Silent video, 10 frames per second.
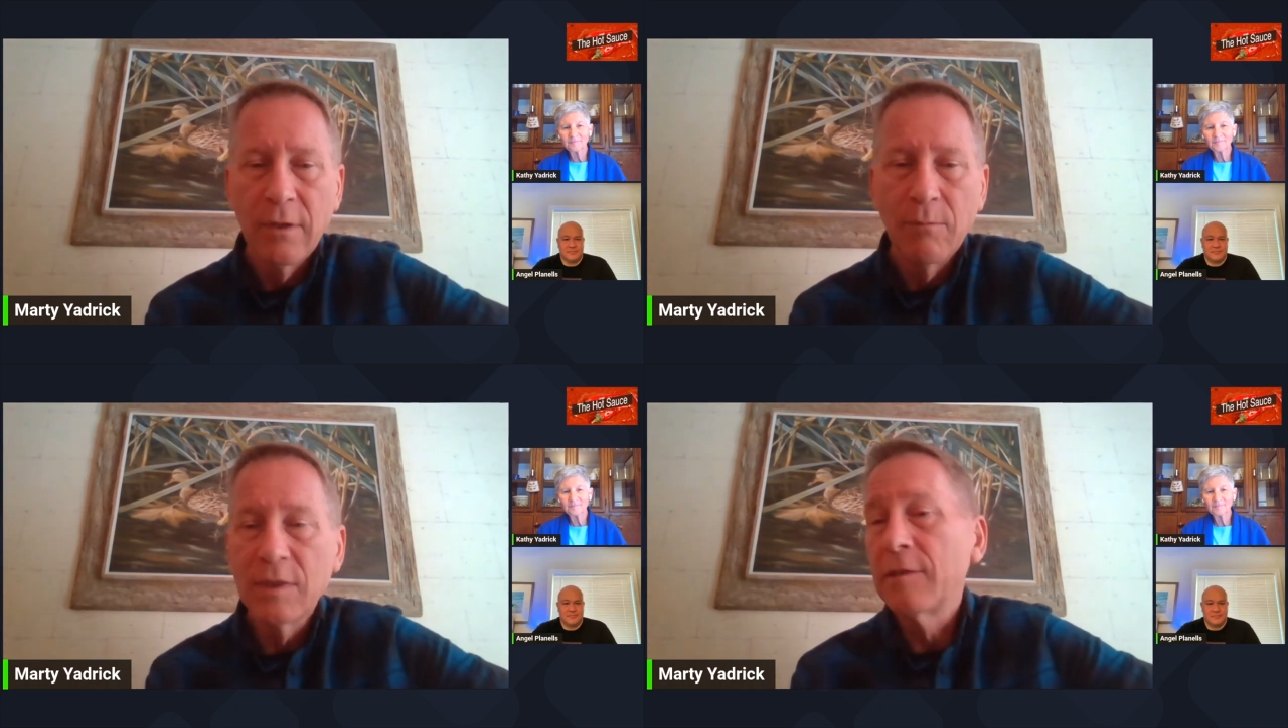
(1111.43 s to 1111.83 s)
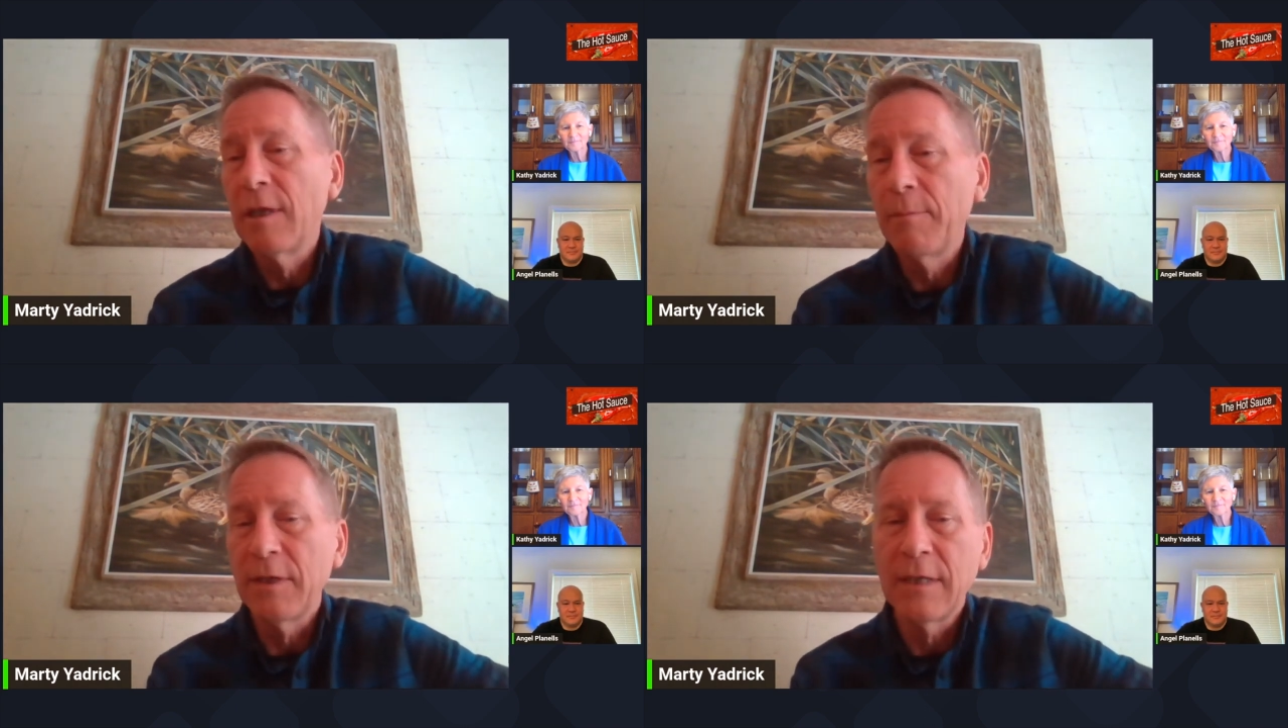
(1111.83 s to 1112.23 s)

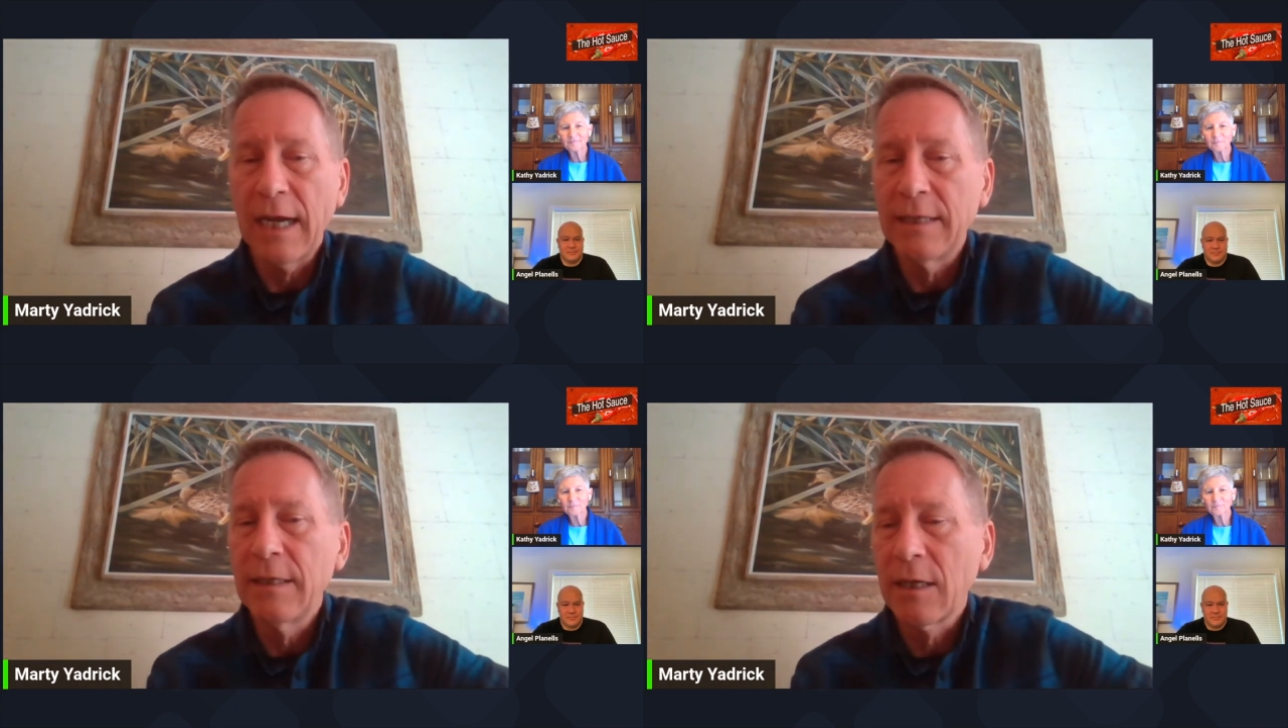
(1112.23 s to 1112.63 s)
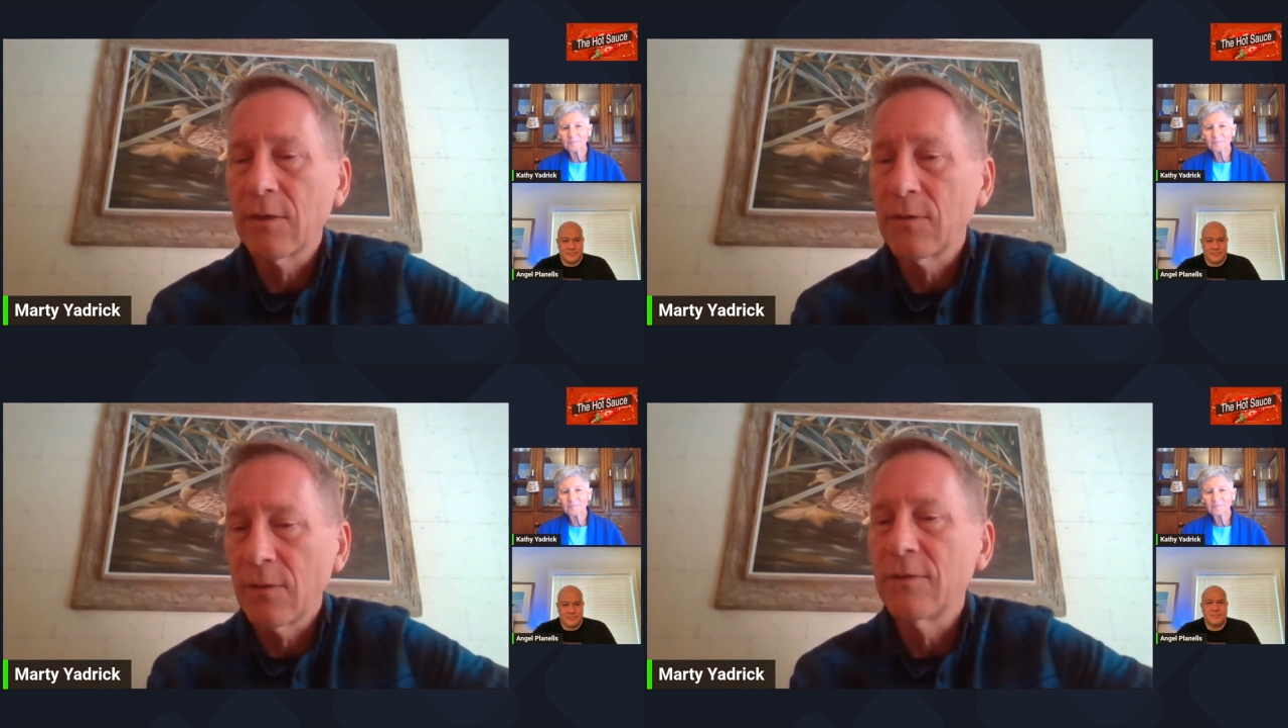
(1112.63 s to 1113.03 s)
Mississippi Dietetic
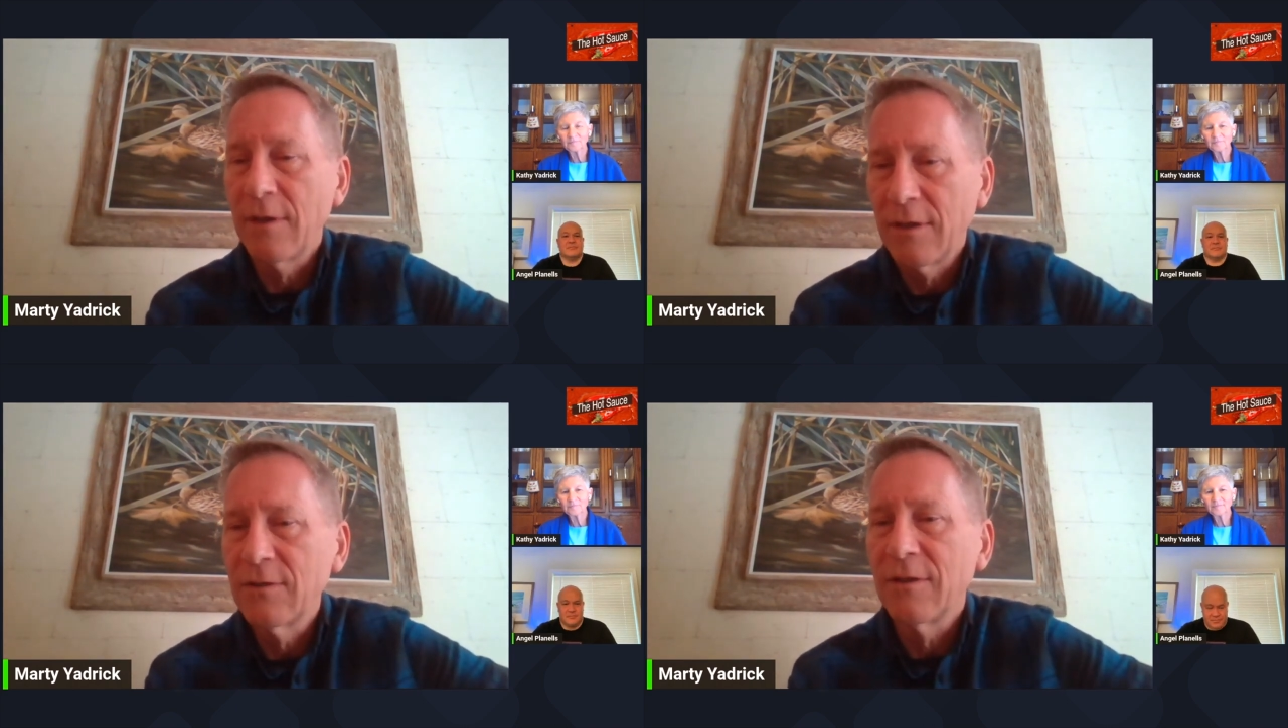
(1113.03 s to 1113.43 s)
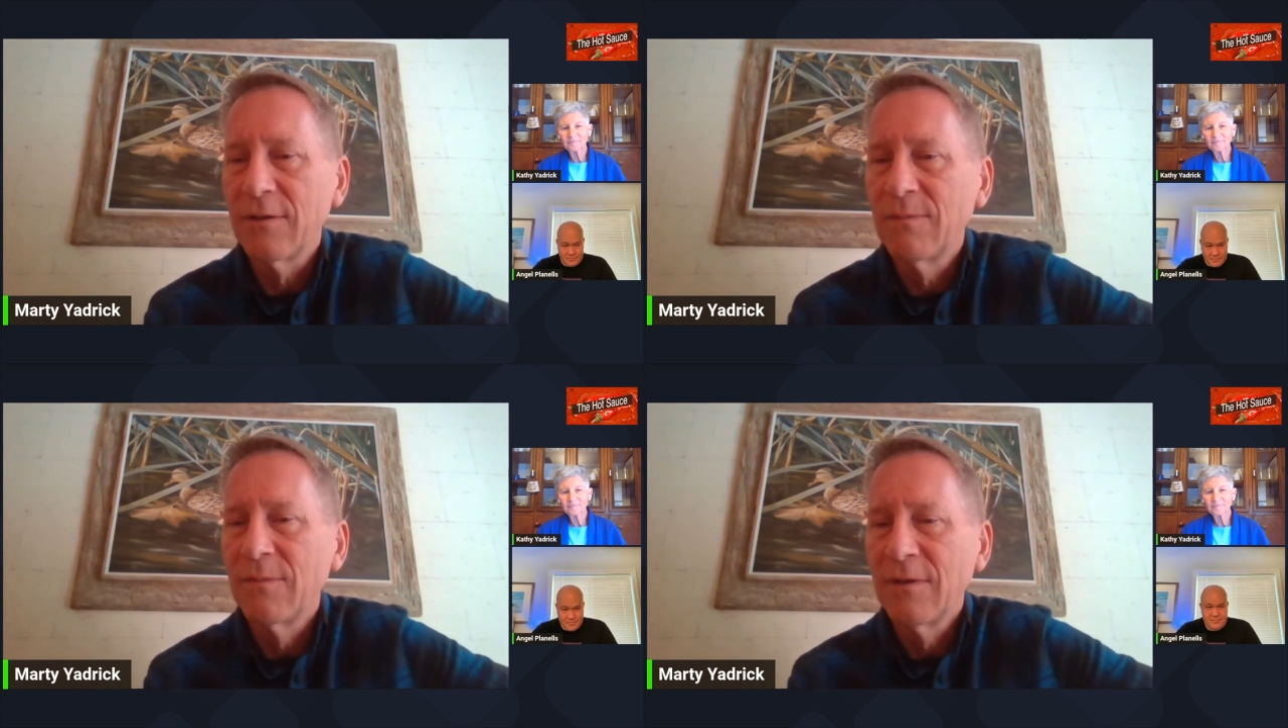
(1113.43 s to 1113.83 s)

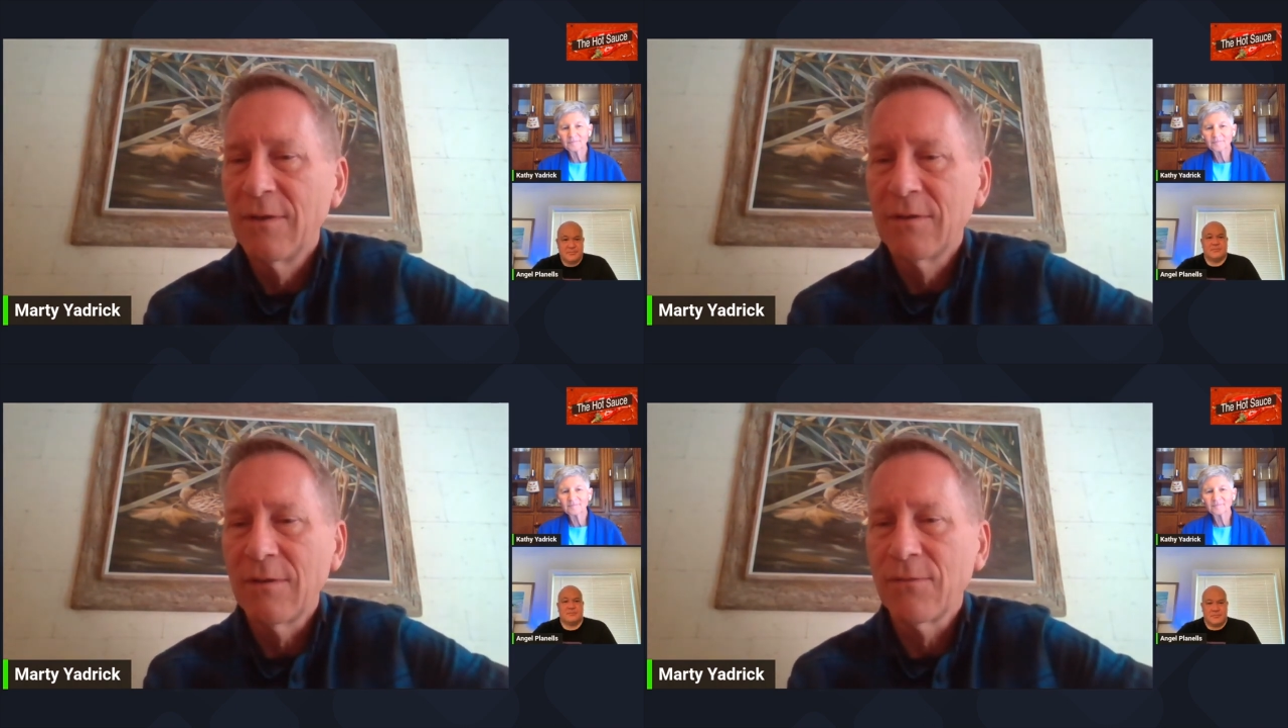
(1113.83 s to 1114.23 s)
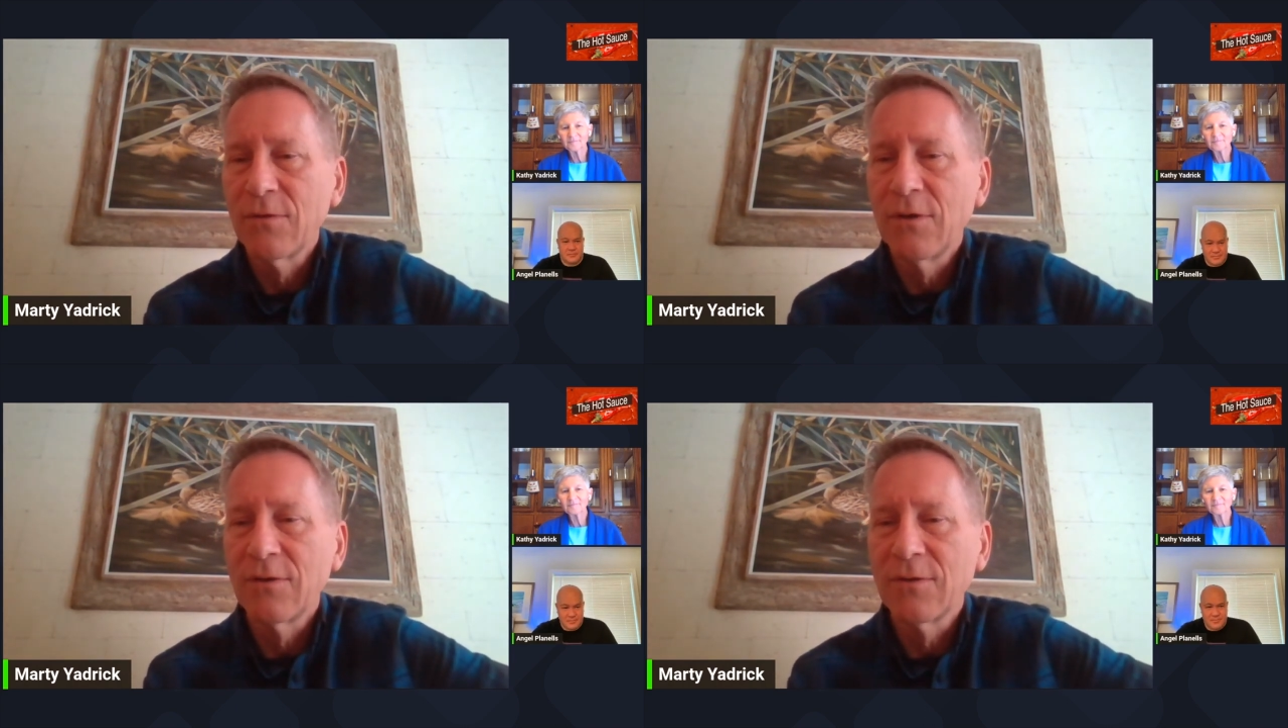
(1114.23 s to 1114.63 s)
Association several
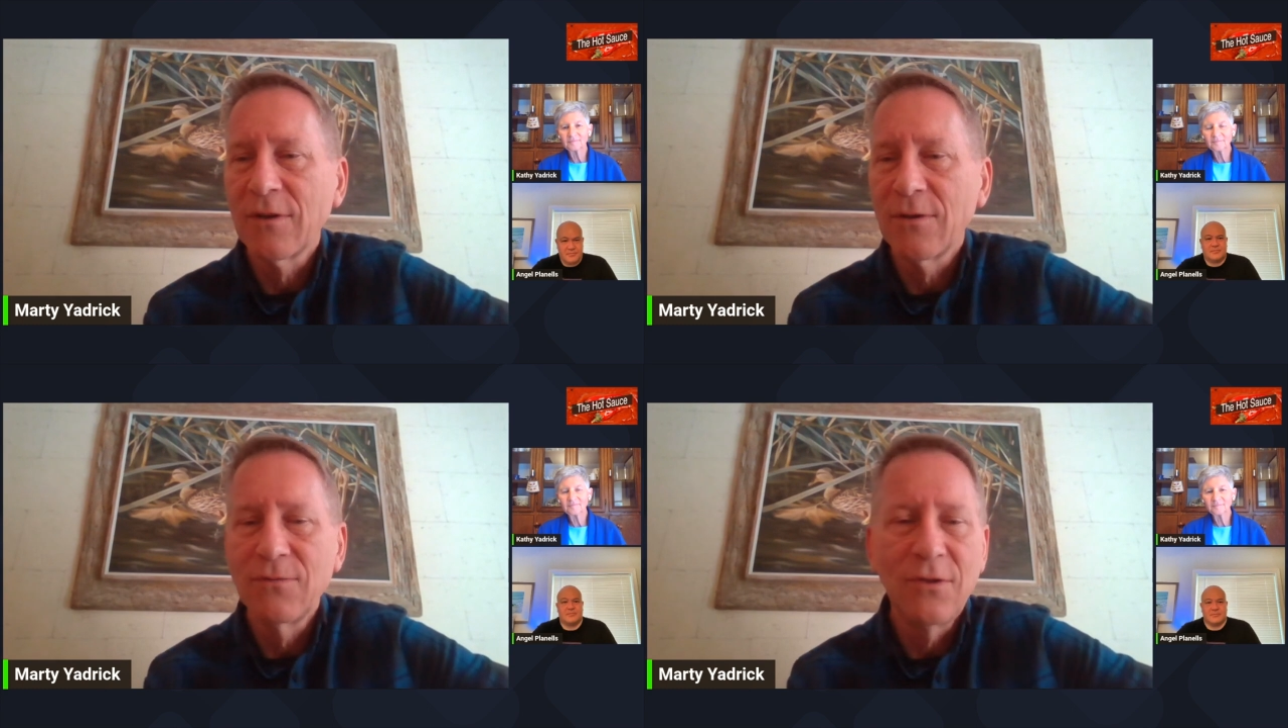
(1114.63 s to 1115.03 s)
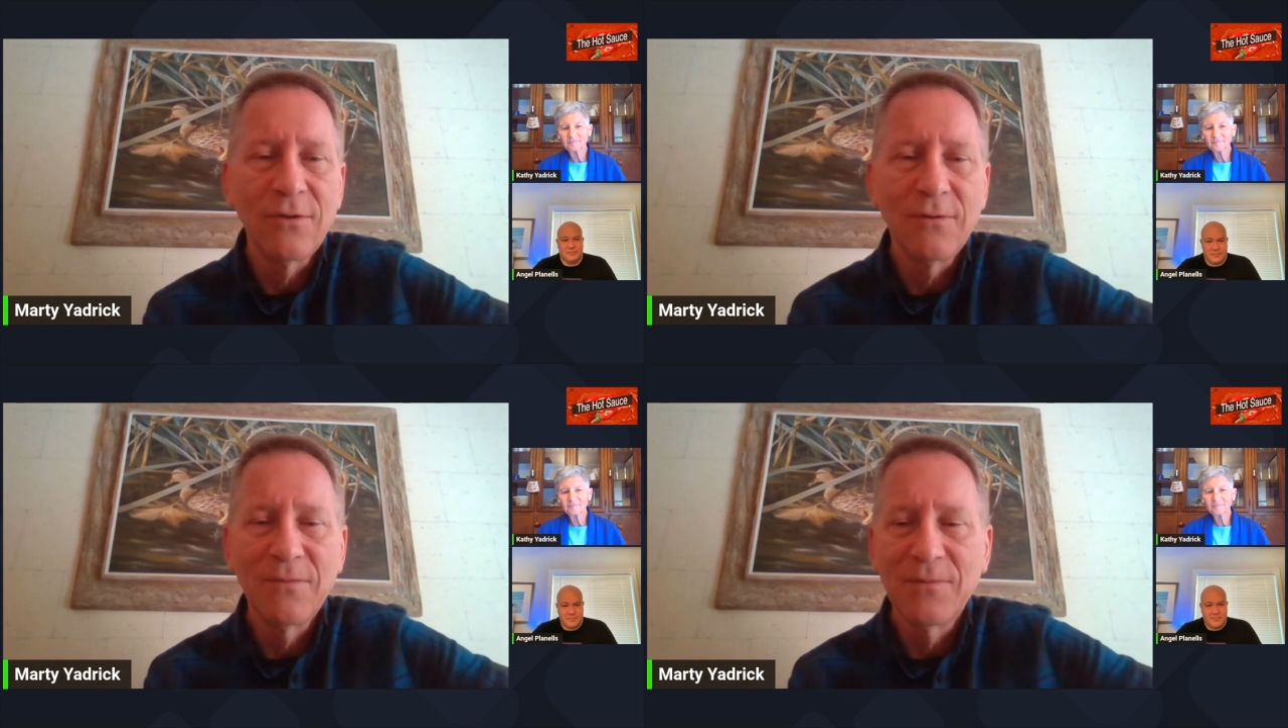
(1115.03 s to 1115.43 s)
years ago too.